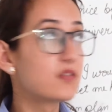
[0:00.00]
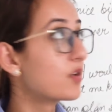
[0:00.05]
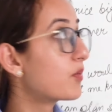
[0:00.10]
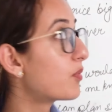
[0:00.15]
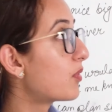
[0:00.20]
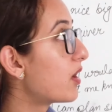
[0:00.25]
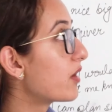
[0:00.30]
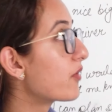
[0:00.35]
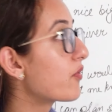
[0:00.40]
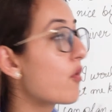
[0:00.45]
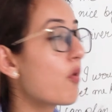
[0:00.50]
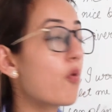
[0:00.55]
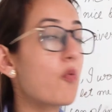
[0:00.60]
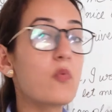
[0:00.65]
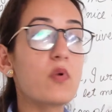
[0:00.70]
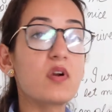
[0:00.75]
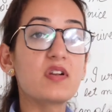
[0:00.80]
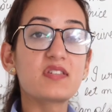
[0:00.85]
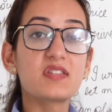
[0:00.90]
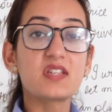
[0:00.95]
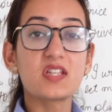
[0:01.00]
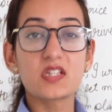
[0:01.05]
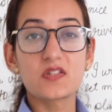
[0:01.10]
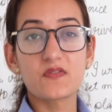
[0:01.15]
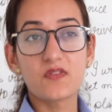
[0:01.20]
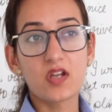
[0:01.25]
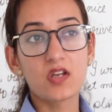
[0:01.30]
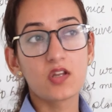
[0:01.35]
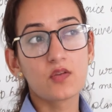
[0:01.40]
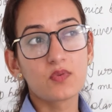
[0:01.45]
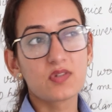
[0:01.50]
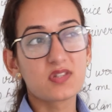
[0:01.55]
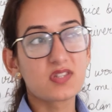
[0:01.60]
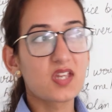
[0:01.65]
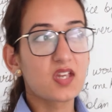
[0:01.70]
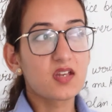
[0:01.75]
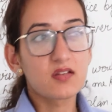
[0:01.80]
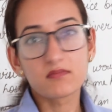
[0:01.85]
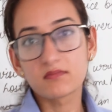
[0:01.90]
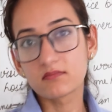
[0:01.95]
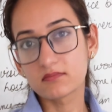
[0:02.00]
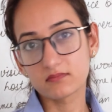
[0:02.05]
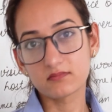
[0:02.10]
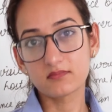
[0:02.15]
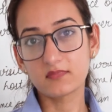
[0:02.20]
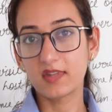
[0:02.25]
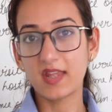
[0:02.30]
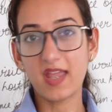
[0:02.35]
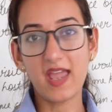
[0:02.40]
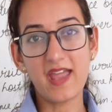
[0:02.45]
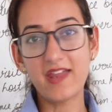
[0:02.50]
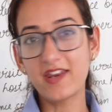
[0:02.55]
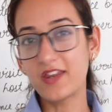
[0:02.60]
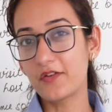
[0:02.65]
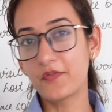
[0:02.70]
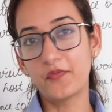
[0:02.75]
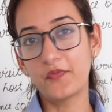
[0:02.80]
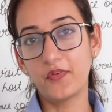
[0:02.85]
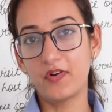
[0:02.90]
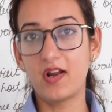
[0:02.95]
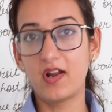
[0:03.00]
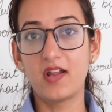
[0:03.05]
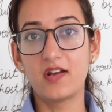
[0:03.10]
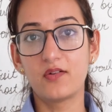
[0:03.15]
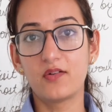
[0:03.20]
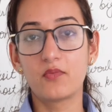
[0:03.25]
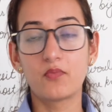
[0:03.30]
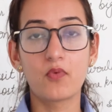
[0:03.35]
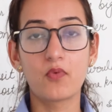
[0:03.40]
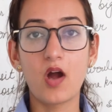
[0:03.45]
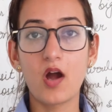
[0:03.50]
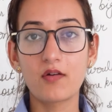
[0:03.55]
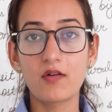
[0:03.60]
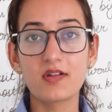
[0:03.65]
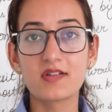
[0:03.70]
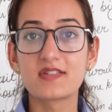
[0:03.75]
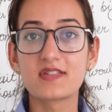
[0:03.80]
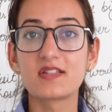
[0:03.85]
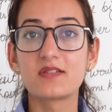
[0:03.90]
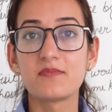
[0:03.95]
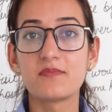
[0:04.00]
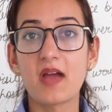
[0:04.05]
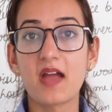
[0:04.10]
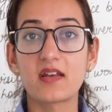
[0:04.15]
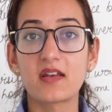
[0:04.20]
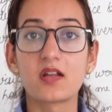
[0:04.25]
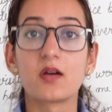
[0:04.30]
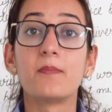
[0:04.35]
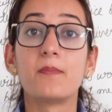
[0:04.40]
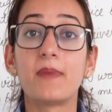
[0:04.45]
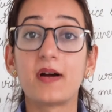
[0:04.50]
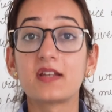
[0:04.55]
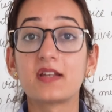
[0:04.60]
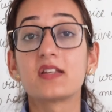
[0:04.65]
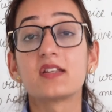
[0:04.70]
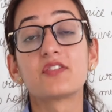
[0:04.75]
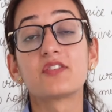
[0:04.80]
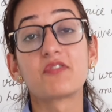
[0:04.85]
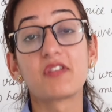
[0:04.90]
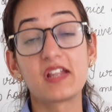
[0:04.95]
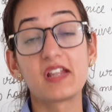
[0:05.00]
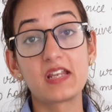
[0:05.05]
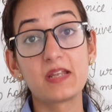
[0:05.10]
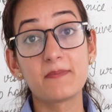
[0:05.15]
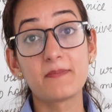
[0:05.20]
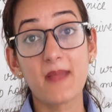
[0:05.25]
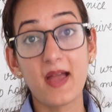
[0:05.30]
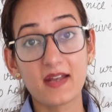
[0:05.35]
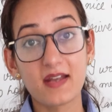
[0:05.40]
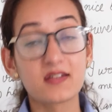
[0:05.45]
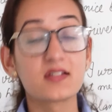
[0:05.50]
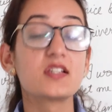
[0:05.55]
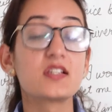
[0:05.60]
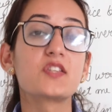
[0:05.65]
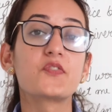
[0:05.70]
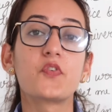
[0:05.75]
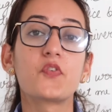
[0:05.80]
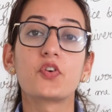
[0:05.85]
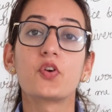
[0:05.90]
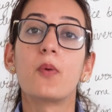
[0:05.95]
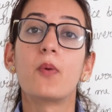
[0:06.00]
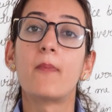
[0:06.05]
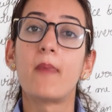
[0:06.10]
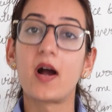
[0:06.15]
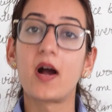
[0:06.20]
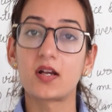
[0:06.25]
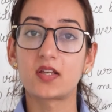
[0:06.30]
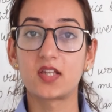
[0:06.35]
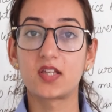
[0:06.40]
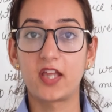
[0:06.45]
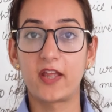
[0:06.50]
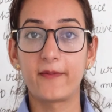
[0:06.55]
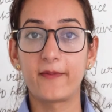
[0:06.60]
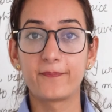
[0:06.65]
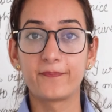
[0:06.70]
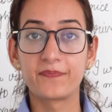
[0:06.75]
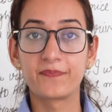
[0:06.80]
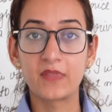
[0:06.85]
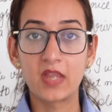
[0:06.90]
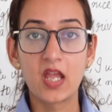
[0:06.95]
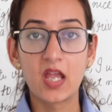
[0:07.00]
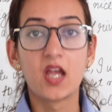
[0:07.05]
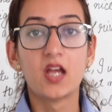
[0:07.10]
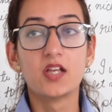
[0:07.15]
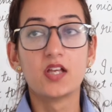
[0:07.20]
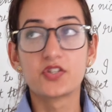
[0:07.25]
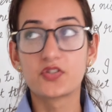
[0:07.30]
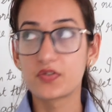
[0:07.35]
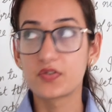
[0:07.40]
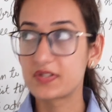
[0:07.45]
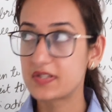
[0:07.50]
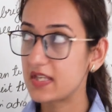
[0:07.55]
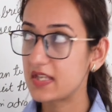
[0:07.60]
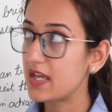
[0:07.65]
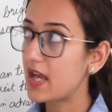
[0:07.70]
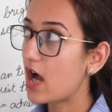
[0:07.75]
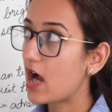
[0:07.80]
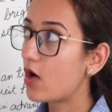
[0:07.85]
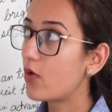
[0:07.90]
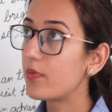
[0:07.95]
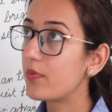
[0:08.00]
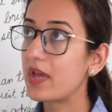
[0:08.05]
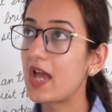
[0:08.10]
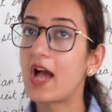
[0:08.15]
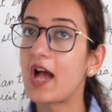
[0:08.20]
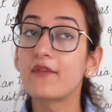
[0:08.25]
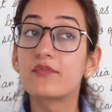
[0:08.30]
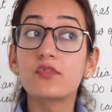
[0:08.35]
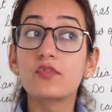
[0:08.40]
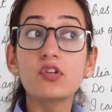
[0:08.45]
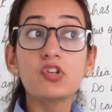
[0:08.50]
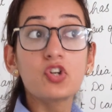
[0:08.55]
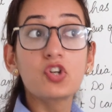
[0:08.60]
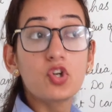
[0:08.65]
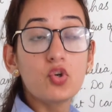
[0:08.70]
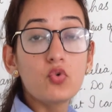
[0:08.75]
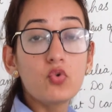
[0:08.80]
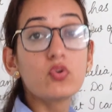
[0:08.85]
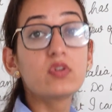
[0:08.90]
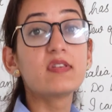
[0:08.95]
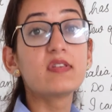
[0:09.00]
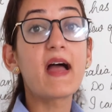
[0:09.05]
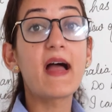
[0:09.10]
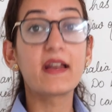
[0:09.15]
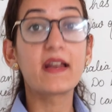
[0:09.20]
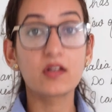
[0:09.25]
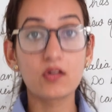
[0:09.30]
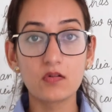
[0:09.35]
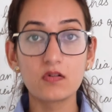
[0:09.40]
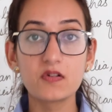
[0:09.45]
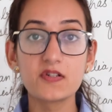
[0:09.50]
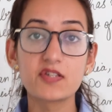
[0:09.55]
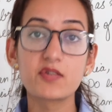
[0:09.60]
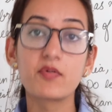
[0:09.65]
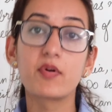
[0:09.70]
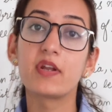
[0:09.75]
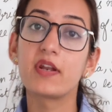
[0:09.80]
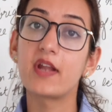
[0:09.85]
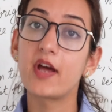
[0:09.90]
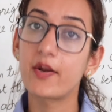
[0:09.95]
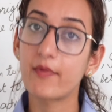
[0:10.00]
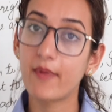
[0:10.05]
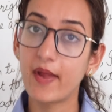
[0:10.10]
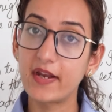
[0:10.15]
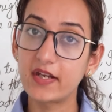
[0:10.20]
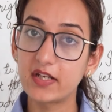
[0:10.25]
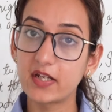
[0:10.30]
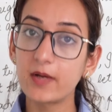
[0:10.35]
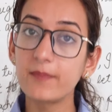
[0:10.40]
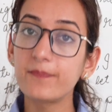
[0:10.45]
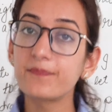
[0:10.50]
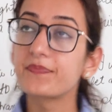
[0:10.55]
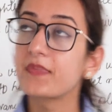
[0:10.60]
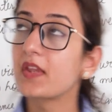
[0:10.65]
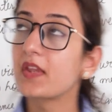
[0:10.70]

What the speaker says: the word overseas friend, you would say any friend, how does it matter? But it really matters for your marking. So see how we have to include that also in our write-up.